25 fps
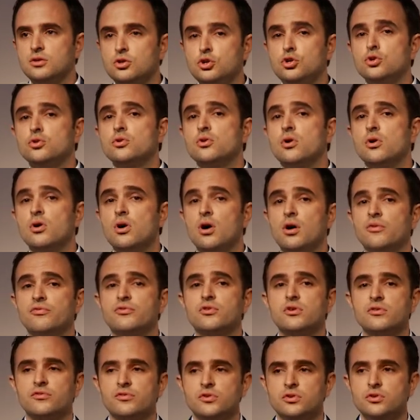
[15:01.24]
euro of
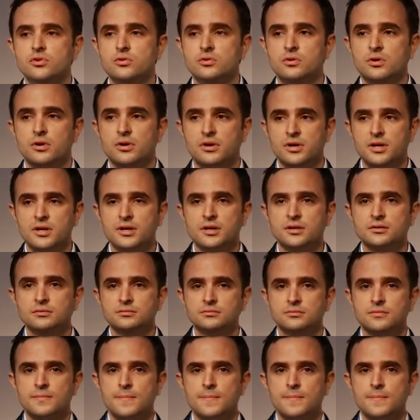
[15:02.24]
revenue a year.